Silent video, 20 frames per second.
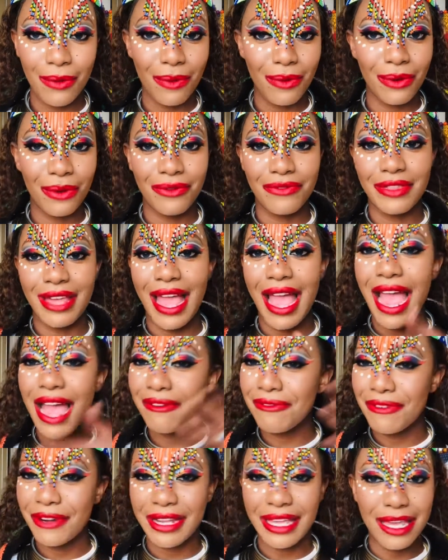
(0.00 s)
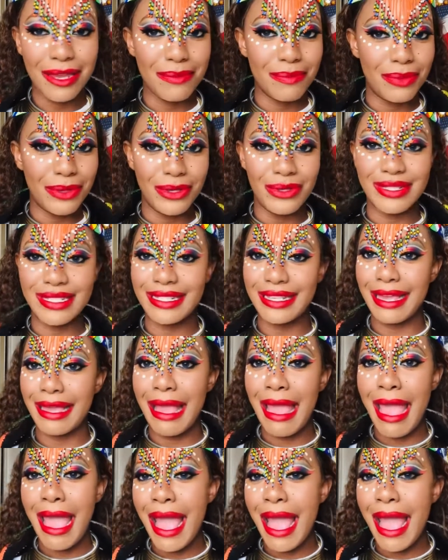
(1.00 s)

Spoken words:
all of the African beauty.